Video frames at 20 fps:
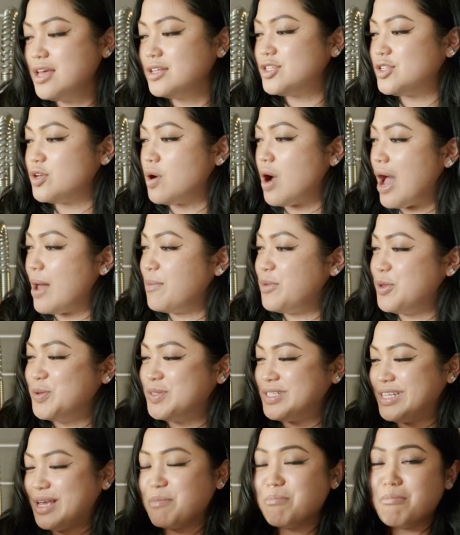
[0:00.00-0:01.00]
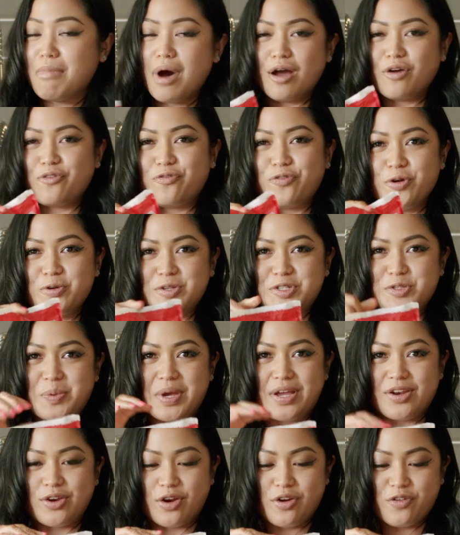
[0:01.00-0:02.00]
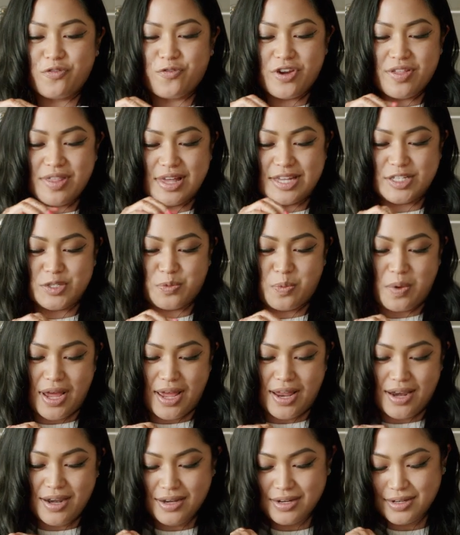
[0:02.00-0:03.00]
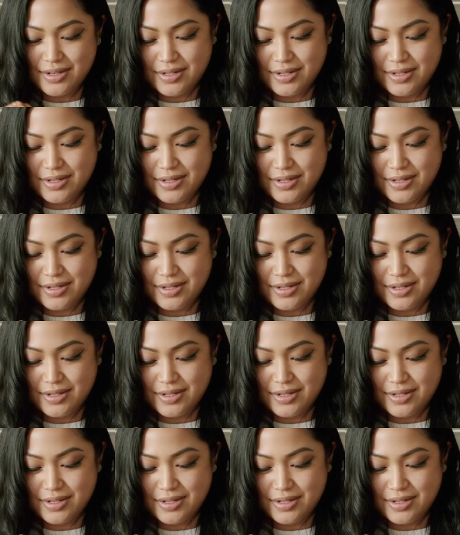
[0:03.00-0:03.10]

So I'm using monk fruit sweetener for this one.